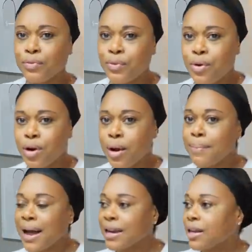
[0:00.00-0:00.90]
for a
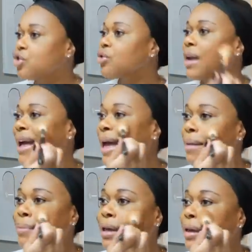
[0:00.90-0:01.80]
body that you're not
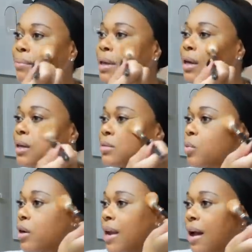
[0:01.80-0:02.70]
happy in because
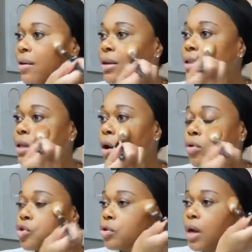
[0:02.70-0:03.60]
we're now in this
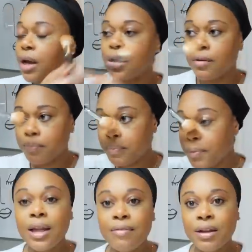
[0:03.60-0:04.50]
culture of
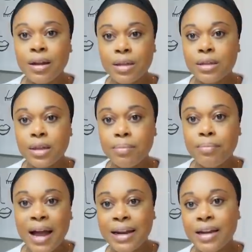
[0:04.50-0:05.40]
loving the, the
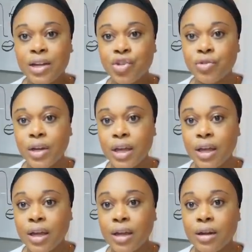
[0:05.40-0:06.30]
body that you're
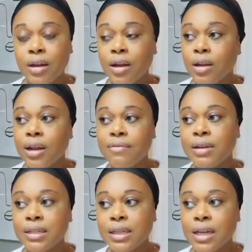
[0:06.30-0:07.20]
in,
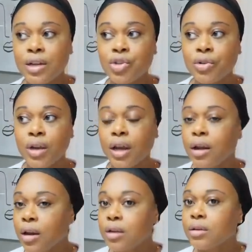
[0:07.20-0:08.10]
loving the skin that you're in.
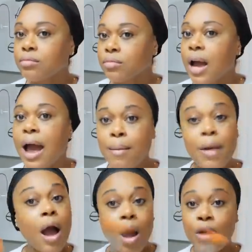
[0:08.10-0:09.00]
I'm
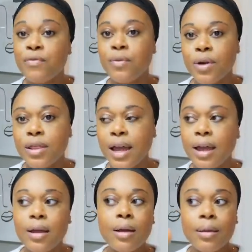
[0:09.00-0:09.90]
all for
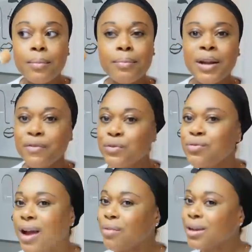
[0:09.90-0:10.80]
that, but if
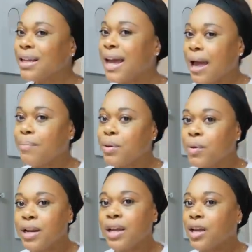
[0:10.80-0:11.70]
you're not really happy
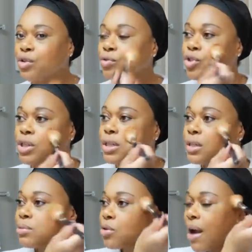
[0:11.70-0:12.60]
with it and you just
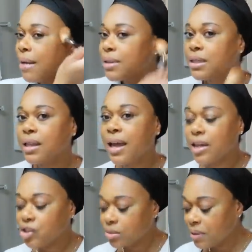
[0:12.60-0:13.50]
subscribing to
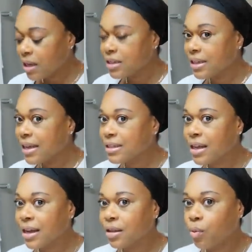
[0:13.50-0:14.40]
that just because that's
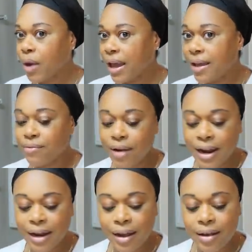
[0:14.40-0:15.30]
like the wave
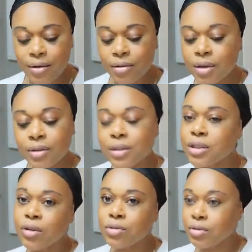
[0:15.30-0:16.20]
right now,
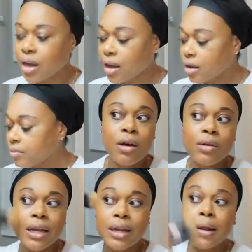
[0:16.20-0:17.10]
don't do that.
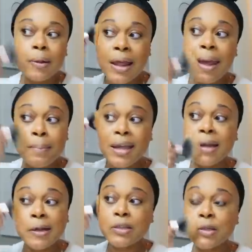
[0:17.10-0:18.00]
Don't let that be
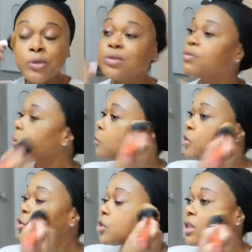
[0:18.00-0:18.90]
an excuse for you
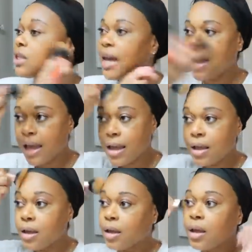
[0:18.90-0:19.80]
to just stay,
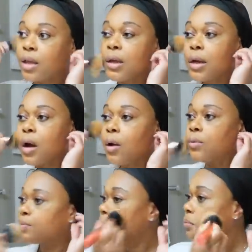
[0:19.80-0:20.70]
you
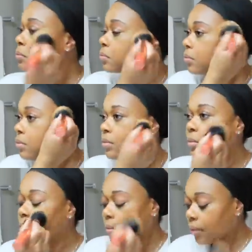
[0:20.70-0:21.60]

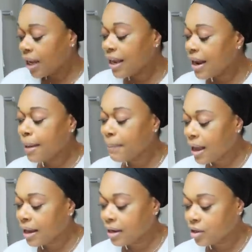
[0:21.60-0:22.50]
know, in that
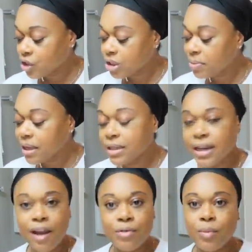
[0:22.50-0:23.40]
body just
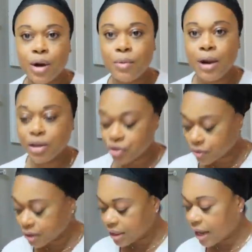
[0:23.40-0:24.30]
because everyone around you
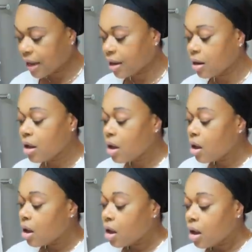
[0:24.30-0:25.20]
is saying,
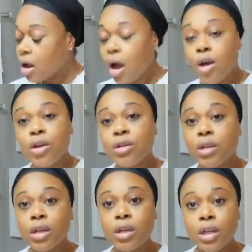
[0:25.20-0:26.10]
oh, you
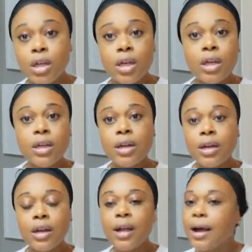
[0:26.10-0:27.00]
look good, da
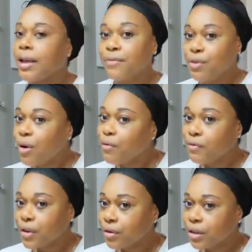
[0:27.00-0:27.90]
da da. If you don't
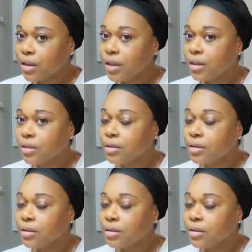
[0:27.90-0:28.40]
feel good,